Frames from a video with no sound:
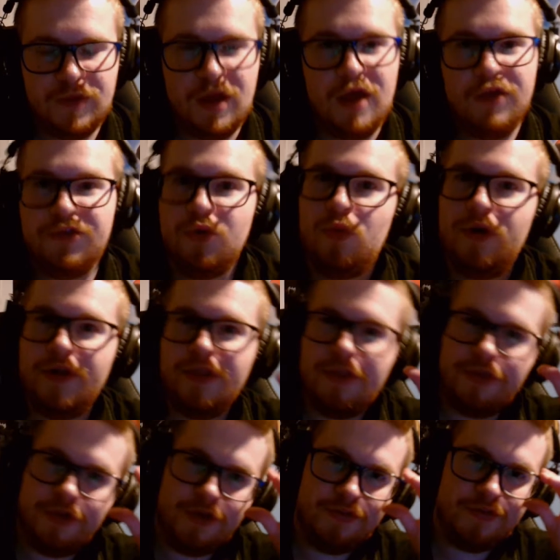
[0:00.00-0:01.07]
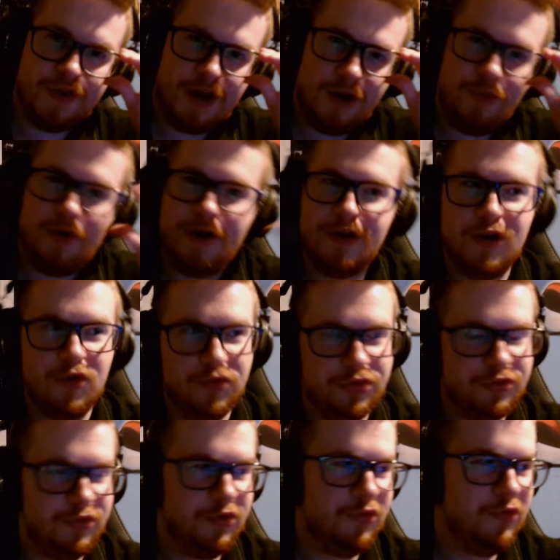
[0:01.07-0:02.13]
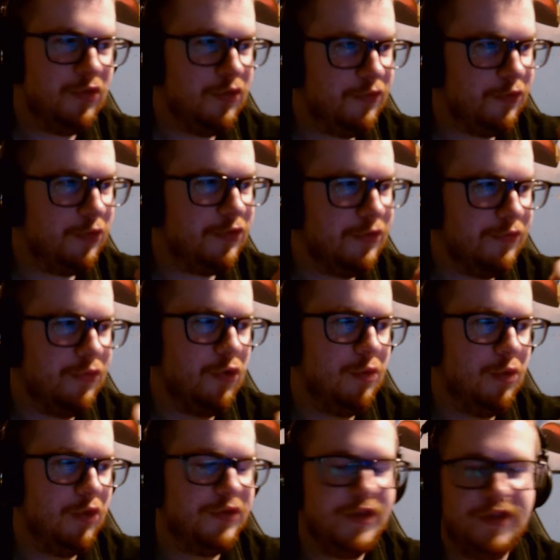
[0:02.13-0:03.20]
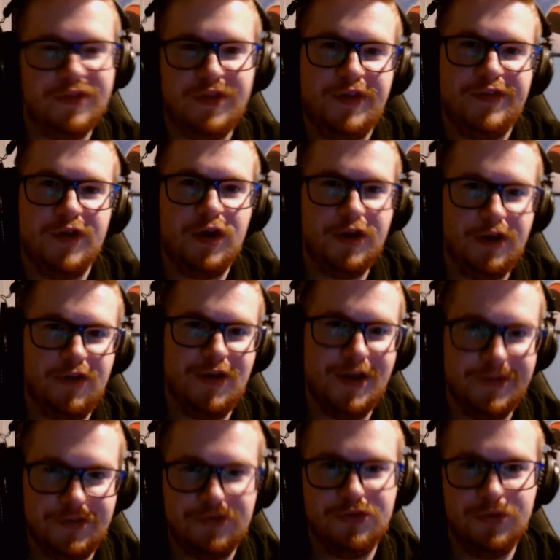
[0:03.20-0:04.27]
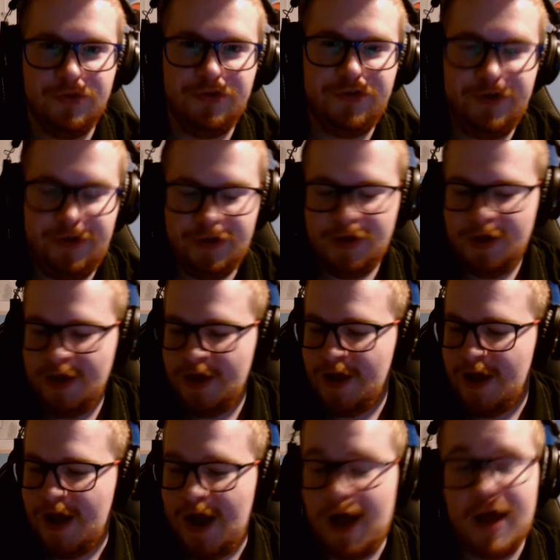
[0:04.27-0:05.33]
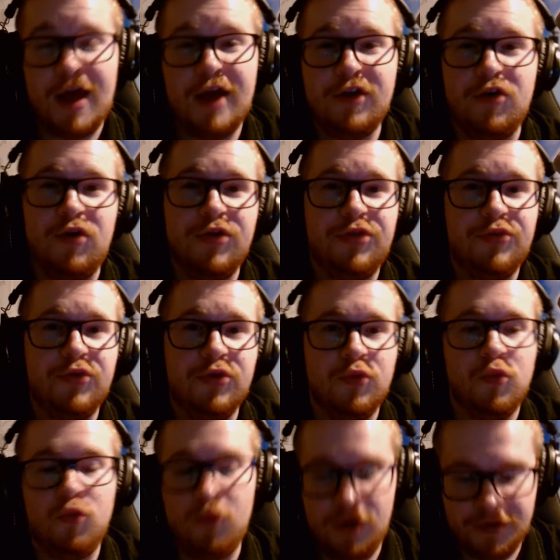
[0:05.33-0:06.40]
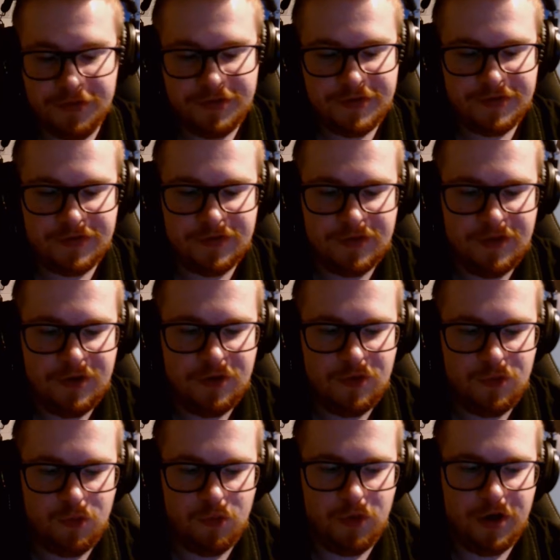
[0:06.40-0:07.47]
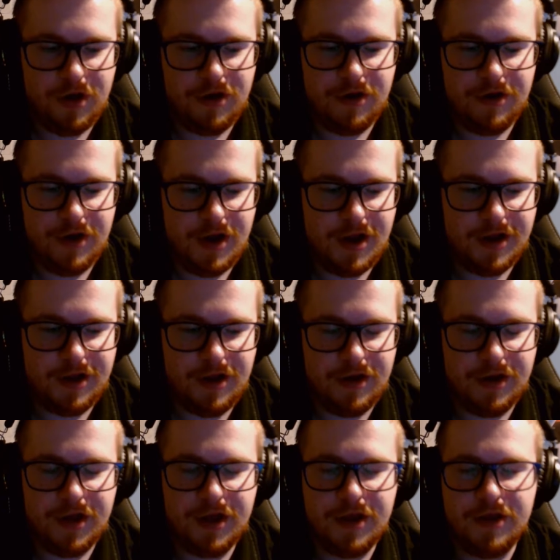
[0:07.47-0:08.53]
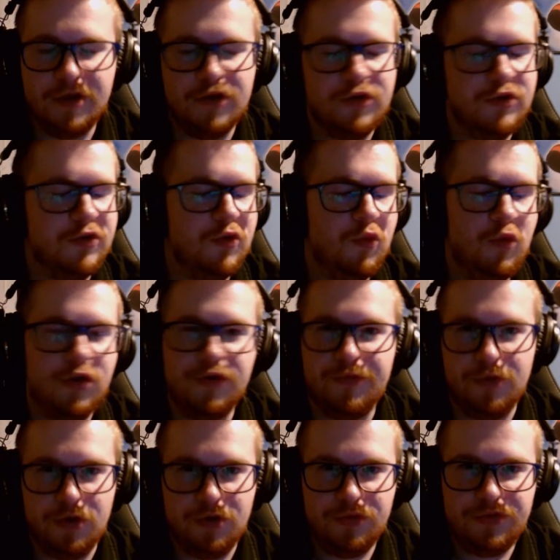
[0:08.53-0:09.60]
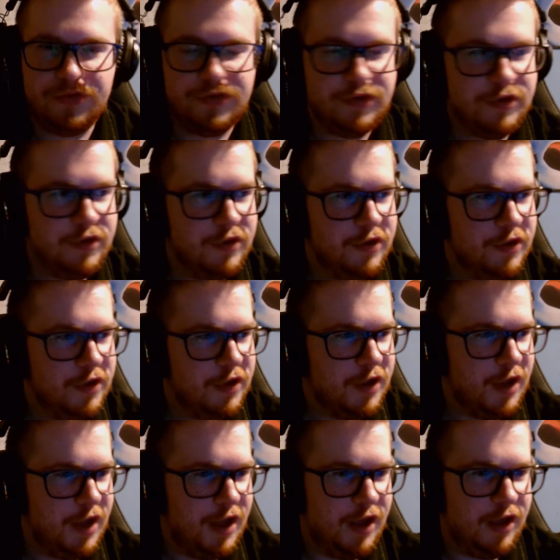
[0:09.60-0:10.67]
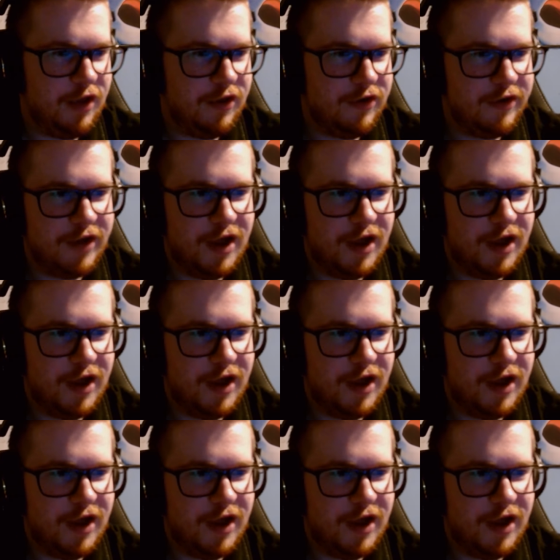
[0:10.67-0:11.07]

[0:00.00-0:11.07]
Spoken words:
So one of the things that I want to go through, first and foremost, is the Sonic Classic Trilogy. I had gone through it once, where I got a wonderful host, and